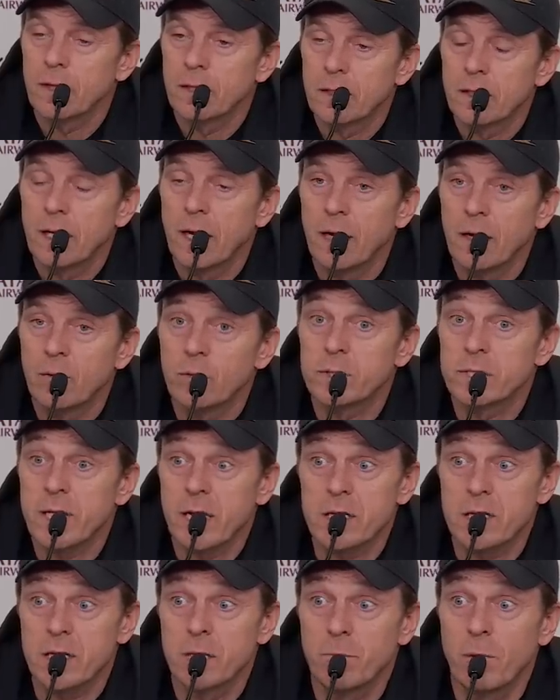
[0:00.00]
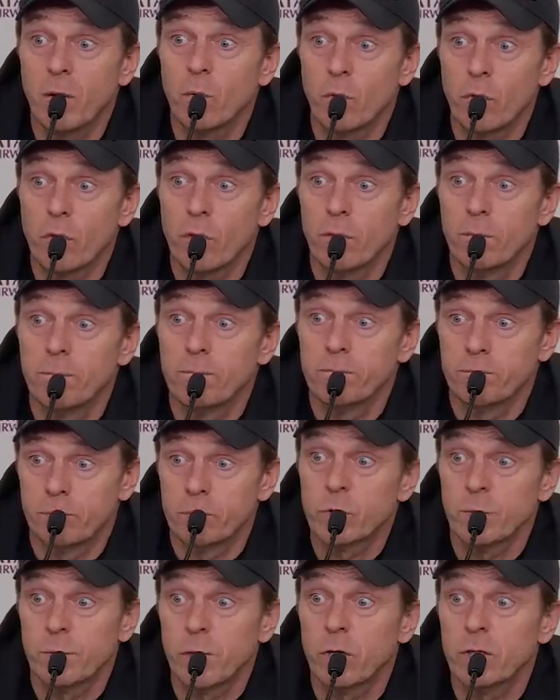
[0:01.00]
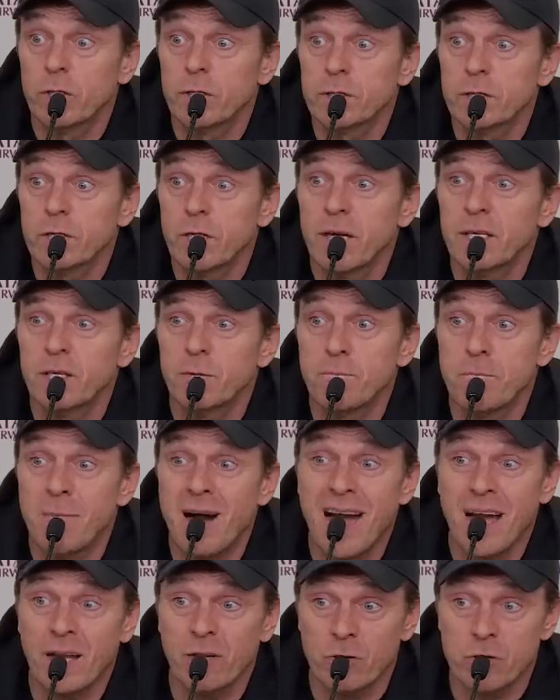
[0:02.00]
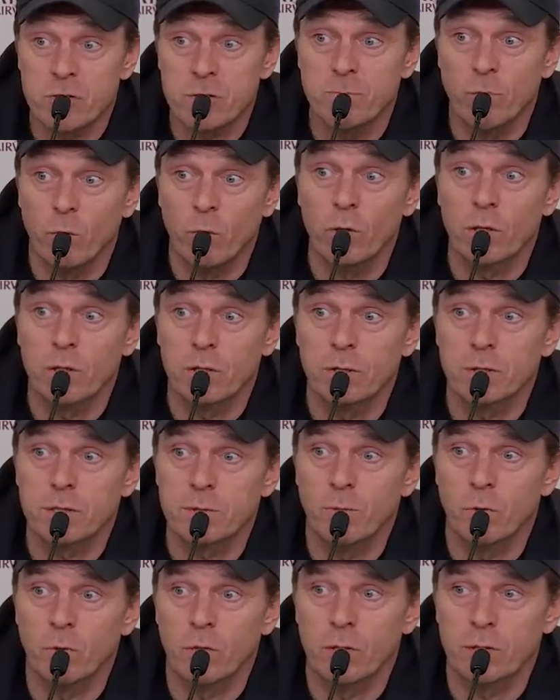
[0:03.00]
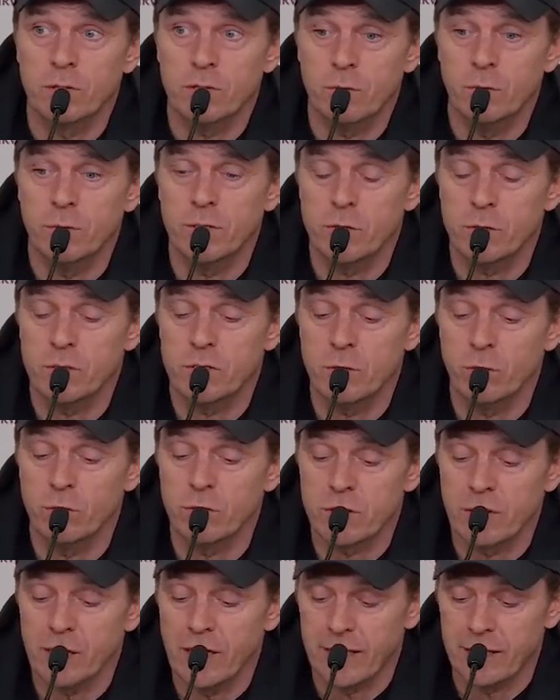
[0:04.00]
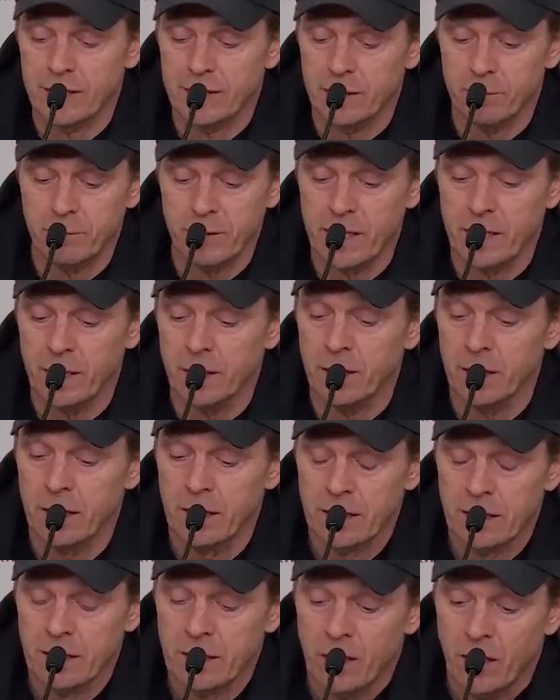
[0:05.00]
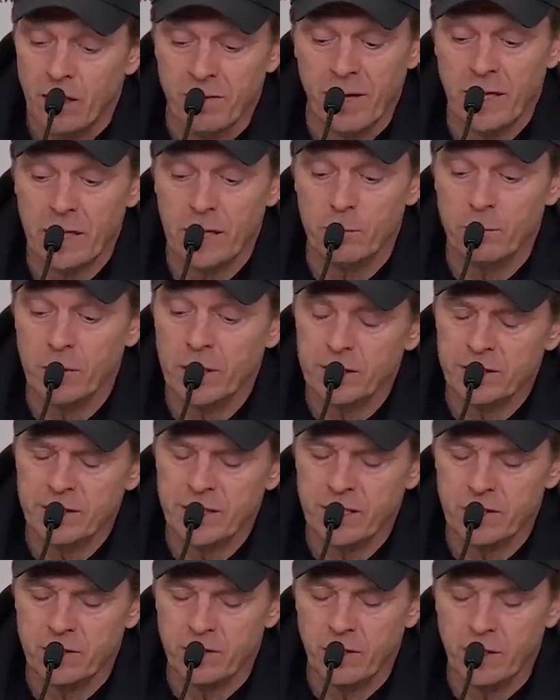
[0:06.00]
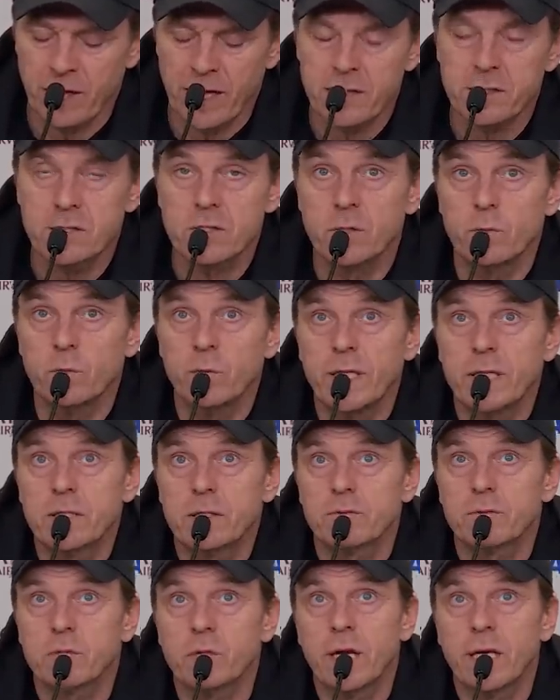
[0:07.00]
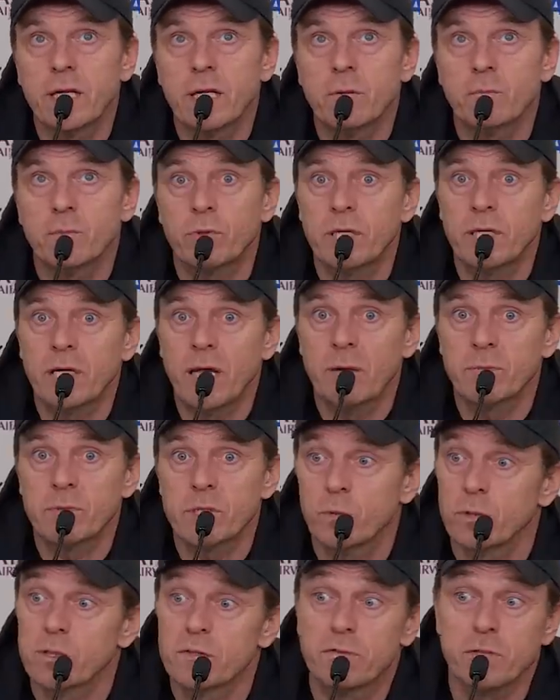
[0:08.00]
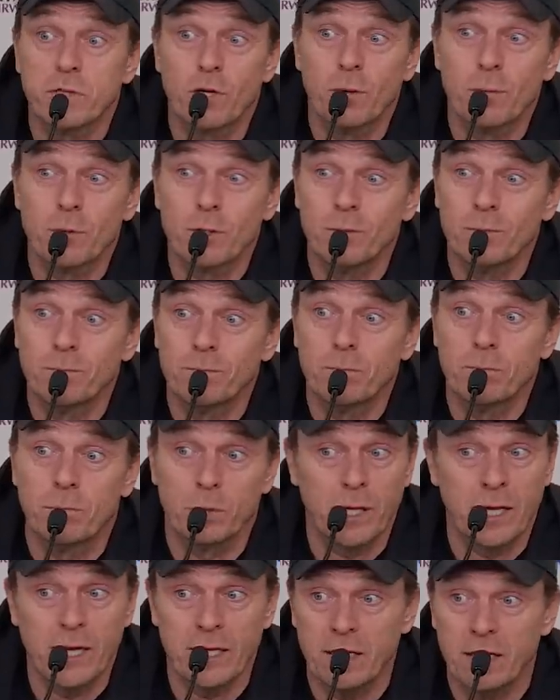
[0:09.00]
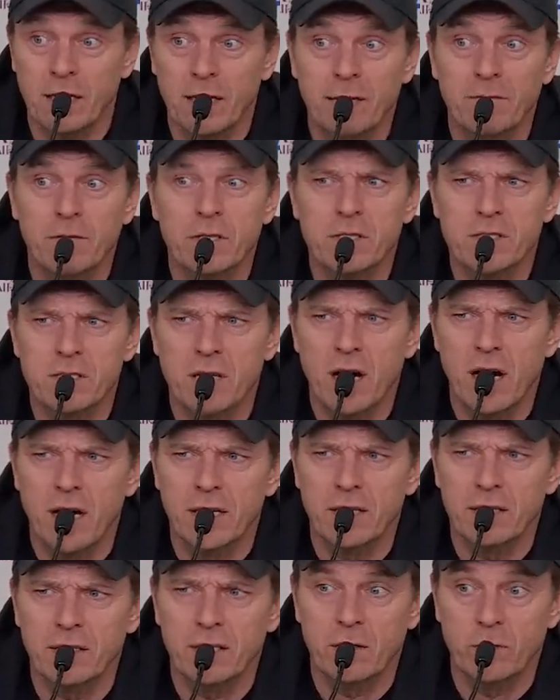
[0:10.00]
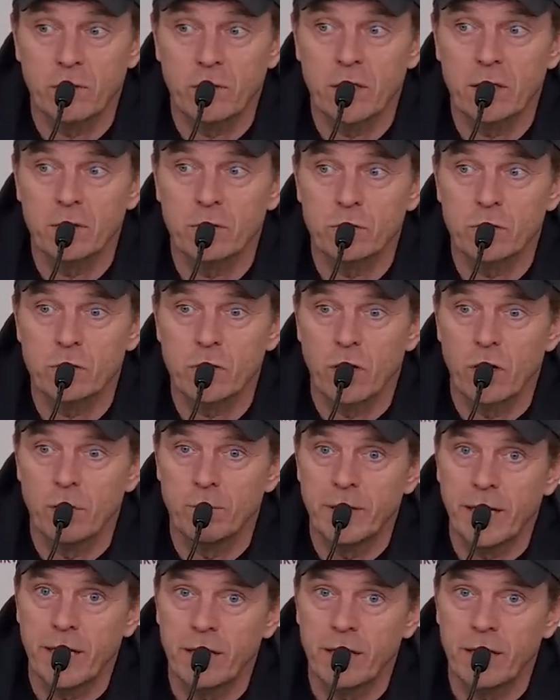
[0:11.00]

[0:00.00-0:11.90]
Yeah, it was actually both to be honest. She had a minor, smaller, smaller. So we, she was selected, being available, and did the last two weeks of training in pre-camp. She was phenomenal. Played in 11 aside and did a really good job.